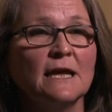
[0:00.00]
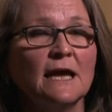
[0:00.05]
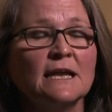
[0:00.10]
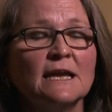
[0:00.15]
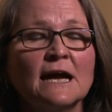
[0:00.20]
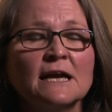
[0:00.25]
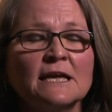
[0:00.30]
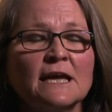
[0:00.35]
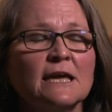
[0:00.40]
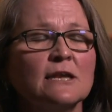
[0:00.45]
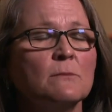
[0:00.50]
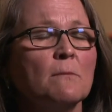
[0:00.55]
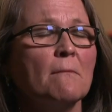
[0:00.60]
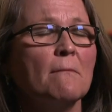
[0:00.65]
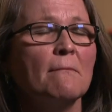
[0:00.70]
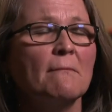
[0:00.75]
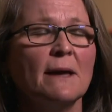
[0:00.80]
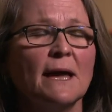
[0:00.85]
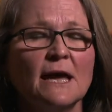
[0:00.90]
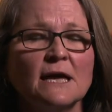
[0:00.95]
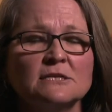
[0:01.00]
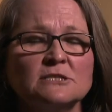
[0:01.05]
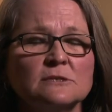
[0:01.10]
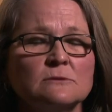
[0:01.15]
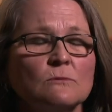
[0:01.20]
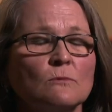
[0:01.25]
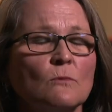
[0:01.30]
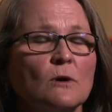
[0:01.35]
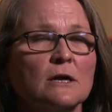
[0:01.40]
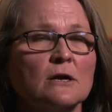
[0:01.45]
and I can't
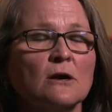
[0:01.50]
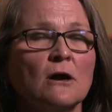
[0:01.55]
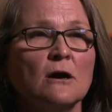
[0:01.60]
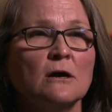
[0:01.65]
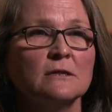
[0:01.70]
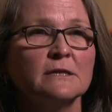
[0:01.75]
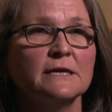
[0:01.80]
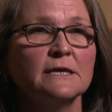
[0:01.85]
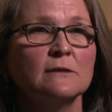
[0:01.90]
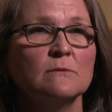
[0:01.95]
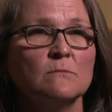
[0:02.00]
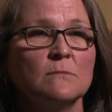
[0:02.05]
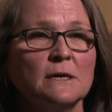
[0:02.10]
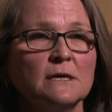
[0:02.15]
imagine what Colleen